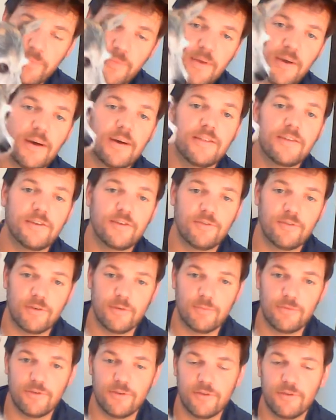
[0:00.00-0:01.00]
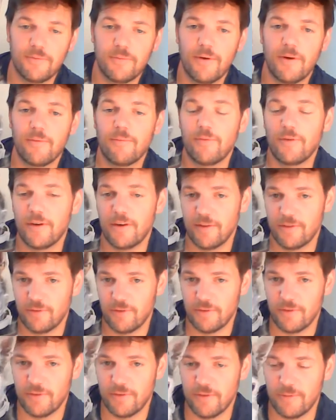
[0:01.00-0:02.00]
and the disruption. I'm really
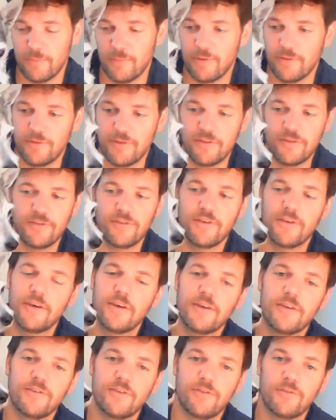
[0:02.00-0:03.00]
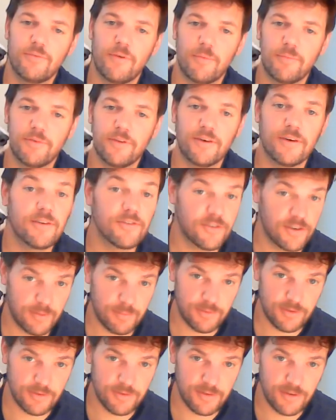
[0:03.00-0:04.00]
sorry that Monty's disrupting our
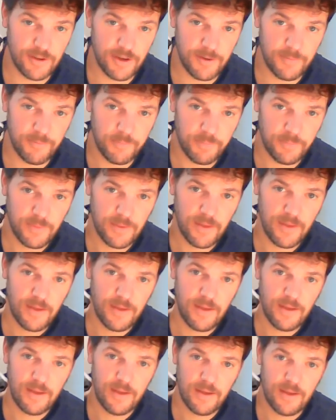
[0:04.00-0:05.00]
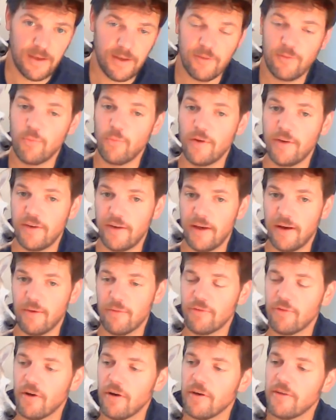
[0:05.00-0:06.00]
chapter today. It's windy
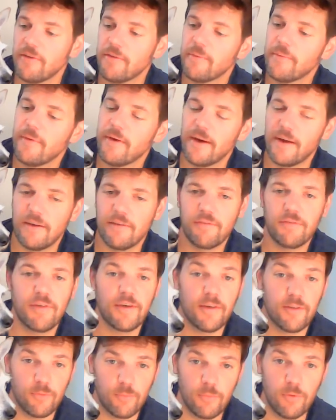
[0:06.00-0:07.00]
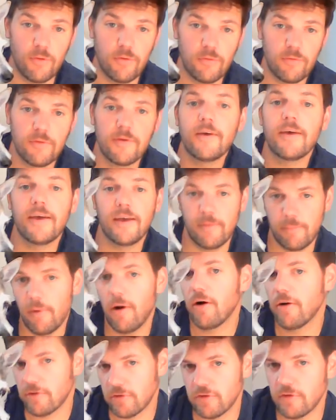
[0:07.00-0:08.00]
outside, and if things move, he
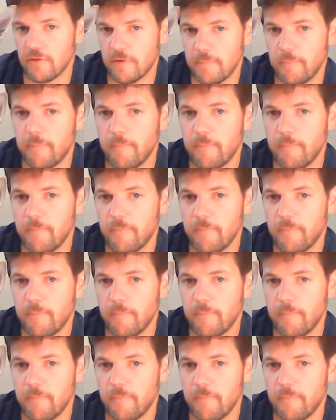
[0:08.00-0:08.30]
barks at them.